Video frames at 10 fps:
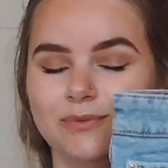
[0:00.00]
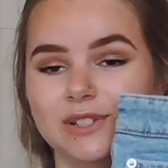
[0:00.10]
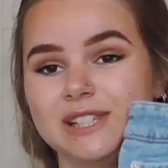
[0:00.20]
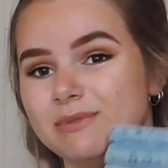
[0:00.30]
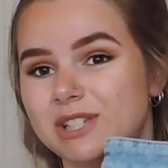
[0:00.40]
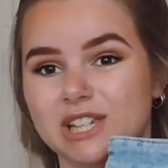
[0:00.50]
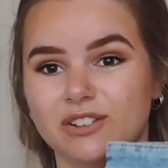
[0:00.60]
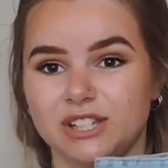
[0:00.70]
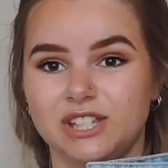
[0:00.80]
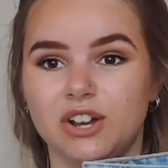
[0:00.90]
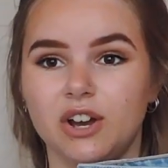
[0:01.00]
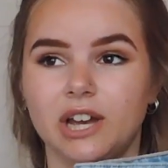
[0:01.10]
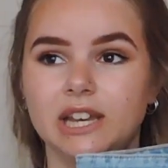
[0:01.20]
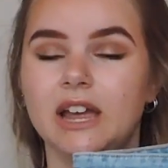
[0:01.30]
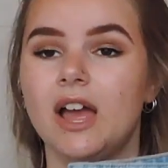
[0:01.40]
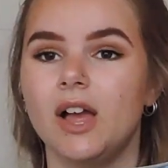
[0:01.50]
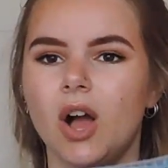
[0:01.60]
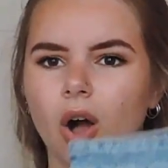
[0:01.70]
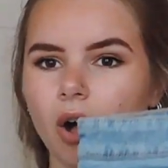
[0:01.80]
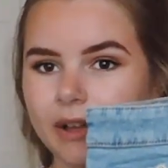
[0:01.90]
for $17.99,
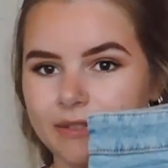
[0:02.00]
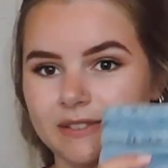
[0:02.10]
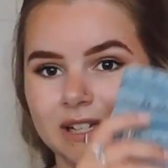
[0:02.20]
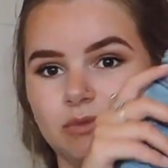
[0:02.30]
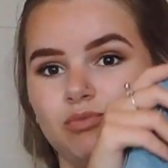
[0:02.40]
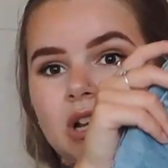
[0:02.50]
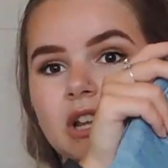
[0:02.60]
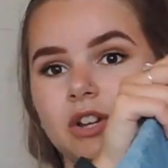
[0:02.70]
I think that's really